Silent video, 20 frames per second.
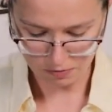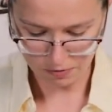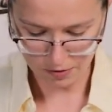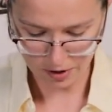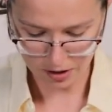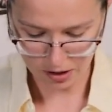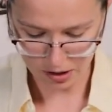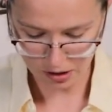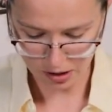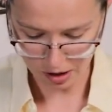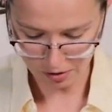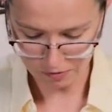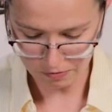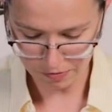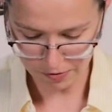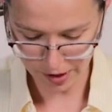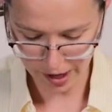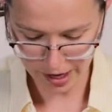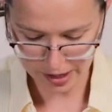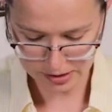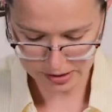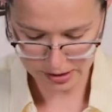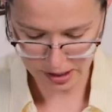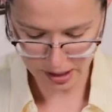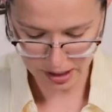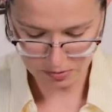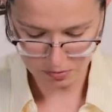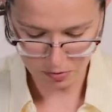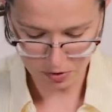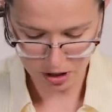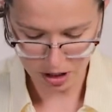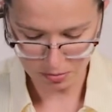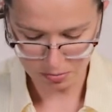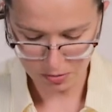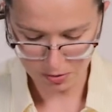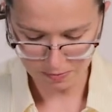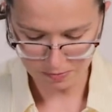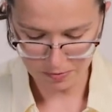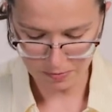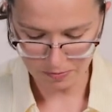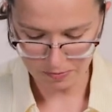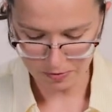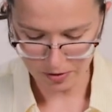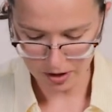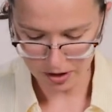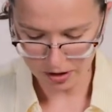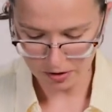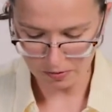And finding that flat side will keep them from